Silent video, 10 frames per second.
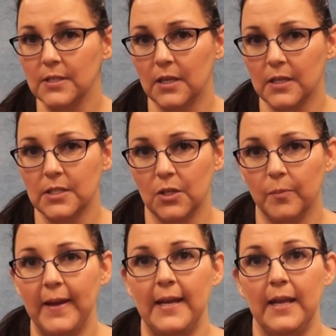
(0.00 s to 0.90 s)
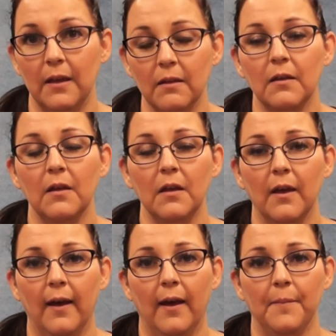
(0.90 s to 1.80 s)
and osteopenia,
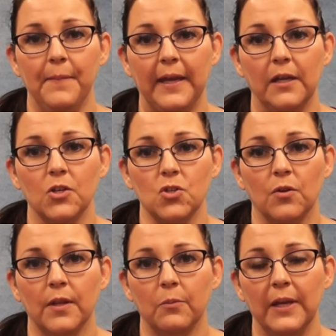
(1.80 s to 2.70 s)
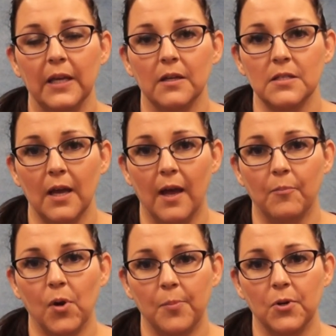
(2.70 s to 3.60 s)
making sure that we get
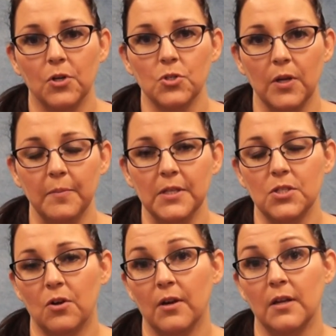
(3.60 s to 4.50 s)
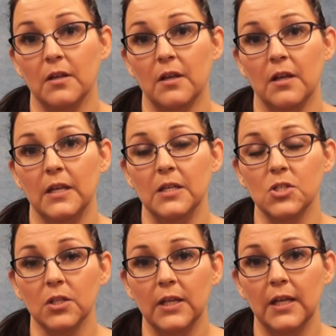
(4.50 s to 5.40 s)
proper treatment started
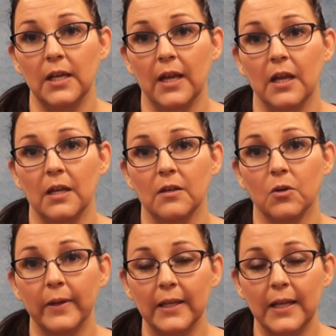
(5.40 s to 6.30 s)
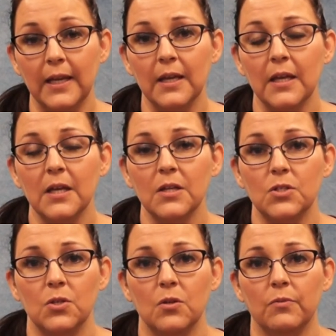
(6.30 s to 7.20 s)
initially and quickly
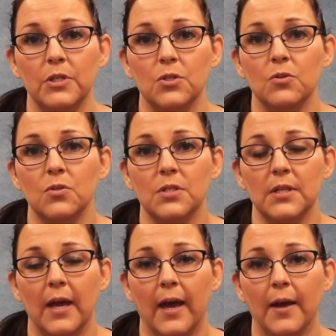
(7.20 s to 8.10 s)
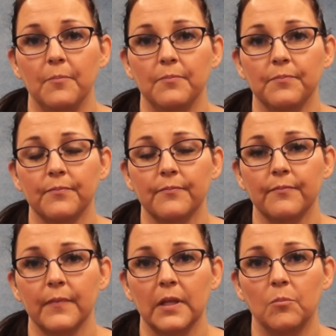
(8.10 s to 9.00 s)
to reduce
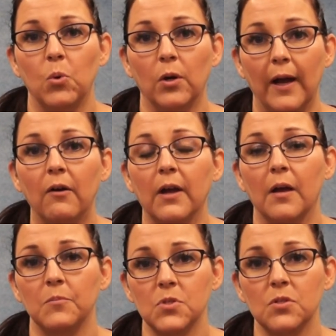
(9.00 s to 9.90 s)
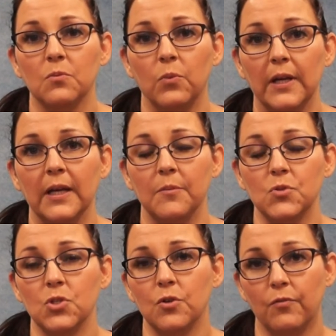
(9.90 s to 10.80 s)
poor outcomes when it
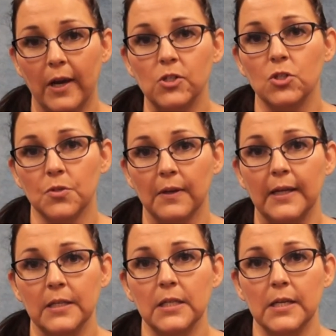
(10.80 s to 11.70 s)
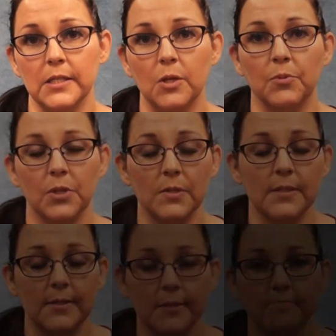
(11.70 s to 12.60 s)
comes to fractures related to osteoporosis.